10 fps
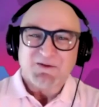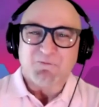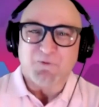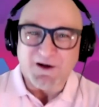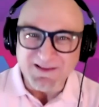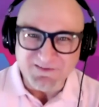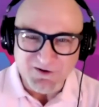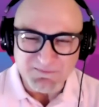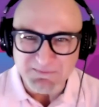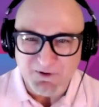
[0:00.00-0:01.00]
what is going
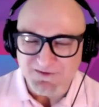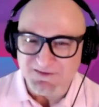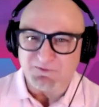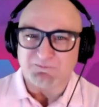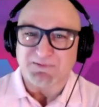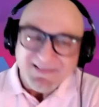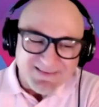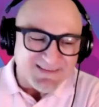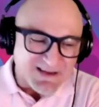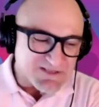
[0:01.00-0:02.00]
to be possible. But at the
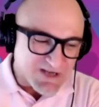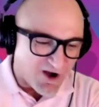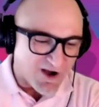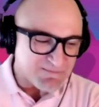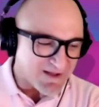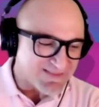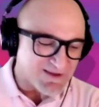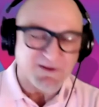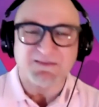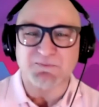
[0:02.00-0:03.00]
same time, I
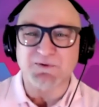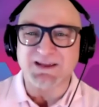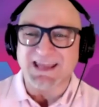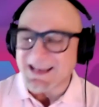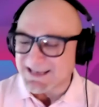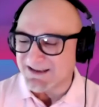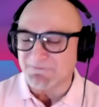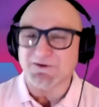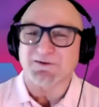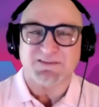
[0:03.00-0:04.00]
think once we get it,
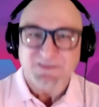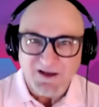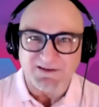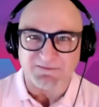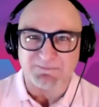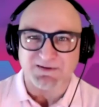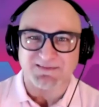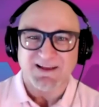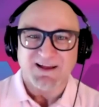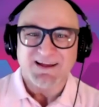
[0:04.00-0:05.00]
we're excited
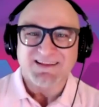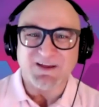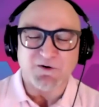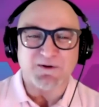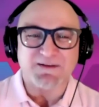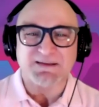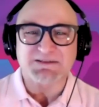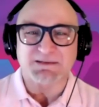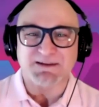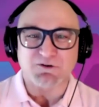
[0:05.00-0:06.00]
because there always
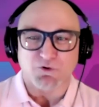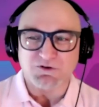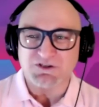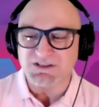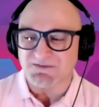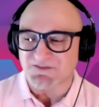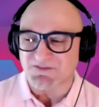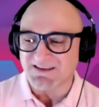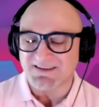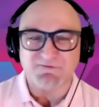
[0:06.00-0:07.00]
seems to be launches of
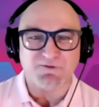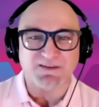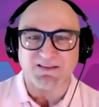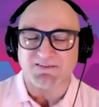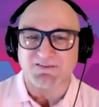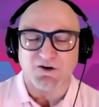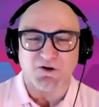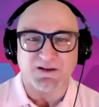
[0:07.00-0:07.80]
things and everyone gets so